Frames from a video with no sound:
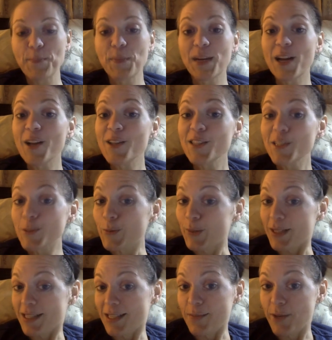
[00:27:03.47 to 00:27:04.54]
But I also
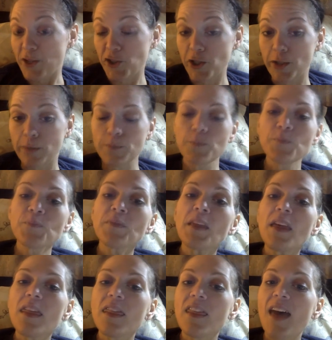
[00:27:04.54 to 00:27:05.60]
wanted to mention
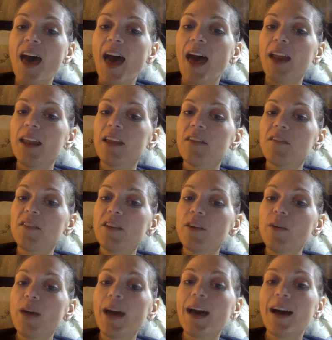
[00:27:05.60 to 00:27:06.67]
that if
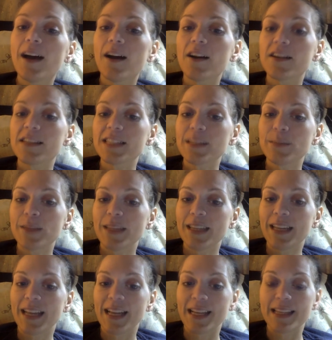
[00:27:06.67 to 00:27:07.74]
you have are someone that
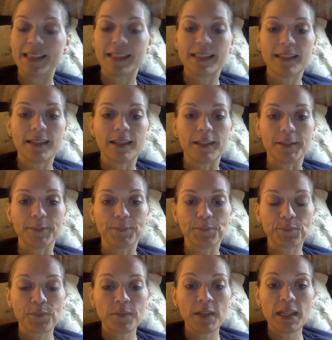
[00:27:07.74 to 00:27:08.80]
has um,
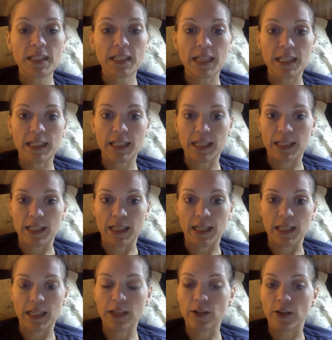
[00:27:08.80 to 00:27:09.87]
test
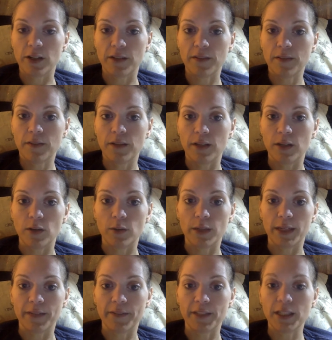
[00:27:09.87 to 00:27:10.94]
anxiety or if, you know,
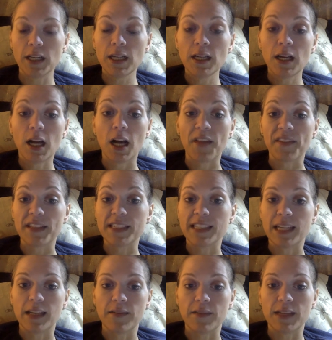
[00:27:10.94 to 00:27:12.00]
whatever, on the
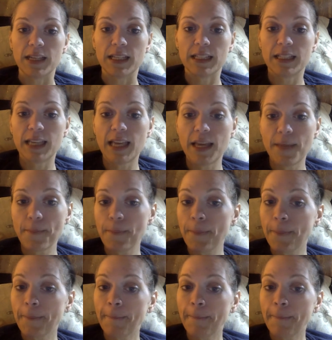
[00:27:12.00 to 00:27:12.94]
day of the exam,